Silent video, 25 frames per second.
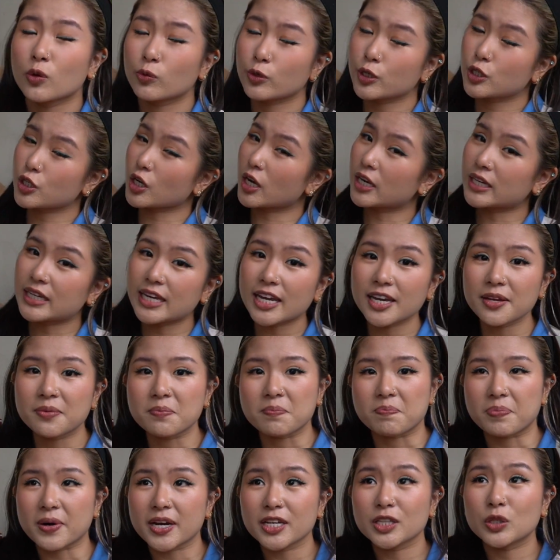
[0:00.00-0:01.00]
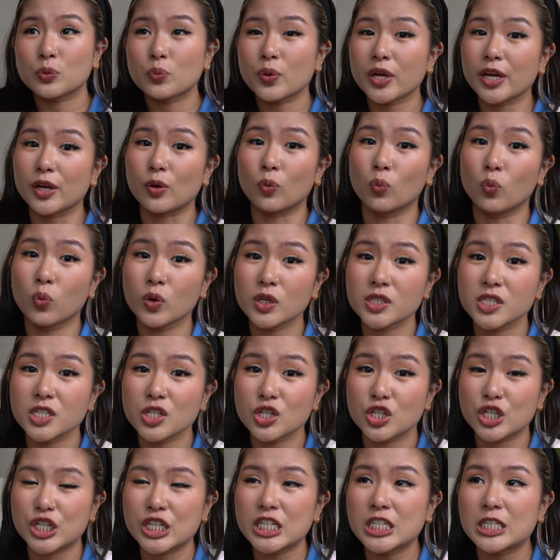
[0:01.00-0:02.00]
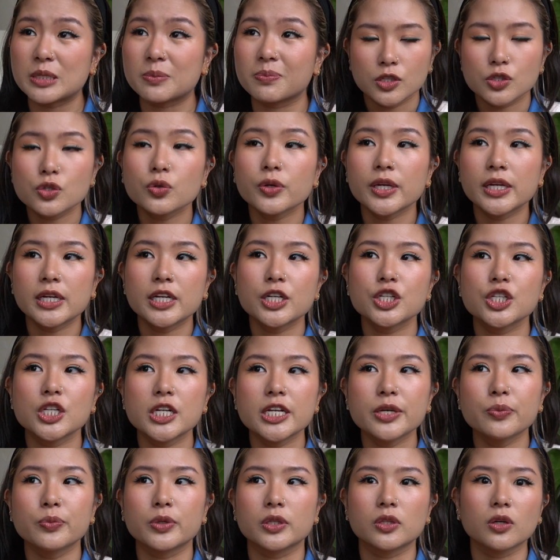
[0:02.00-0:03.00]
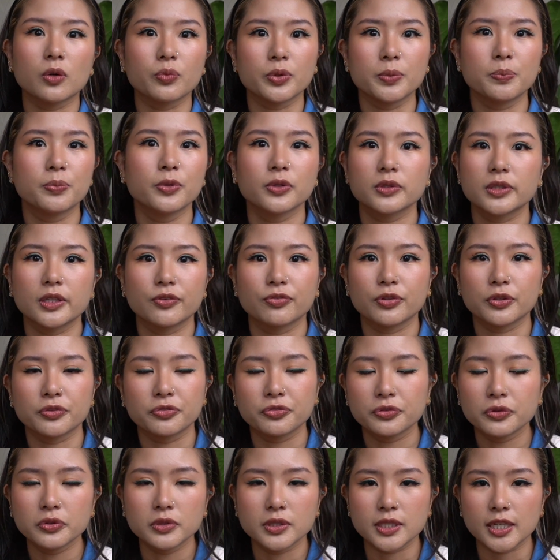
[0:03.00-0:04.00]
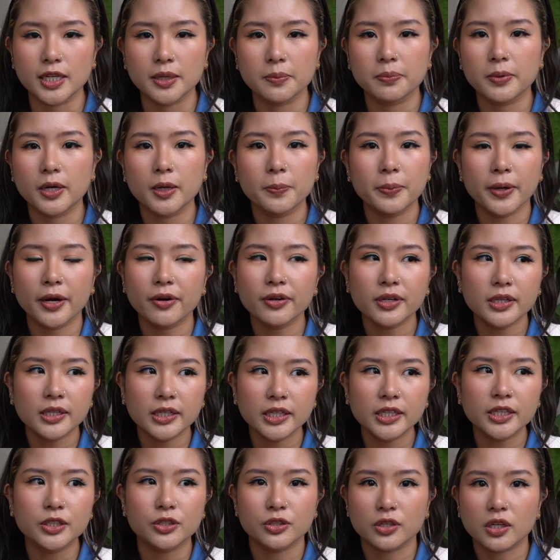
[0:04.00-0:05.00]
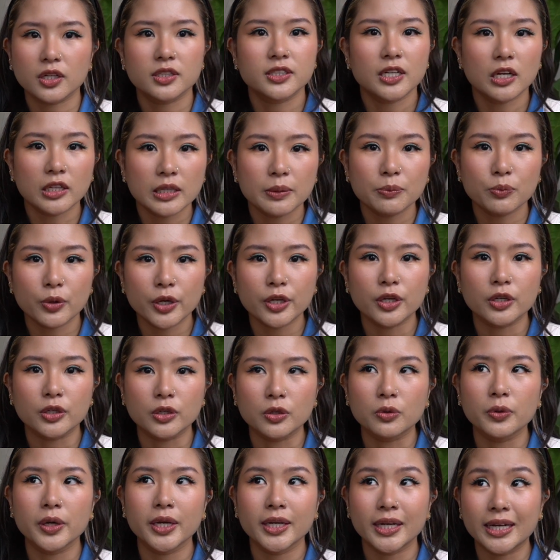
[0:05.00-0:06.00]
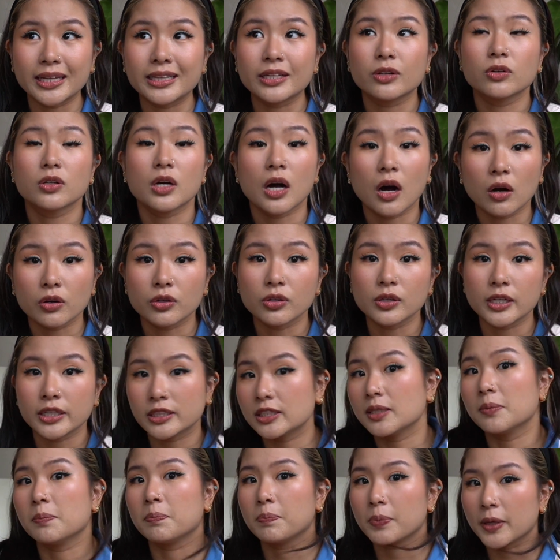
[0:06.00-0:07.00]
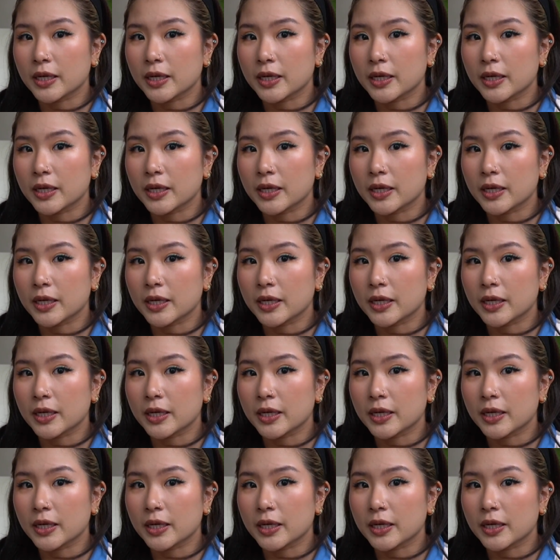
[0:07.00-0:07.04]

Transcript: which again, by the way, wasn't cheap. So initially we thought we booked it for the full day, but apparently you gotta tell them where you're going and they'll calculate it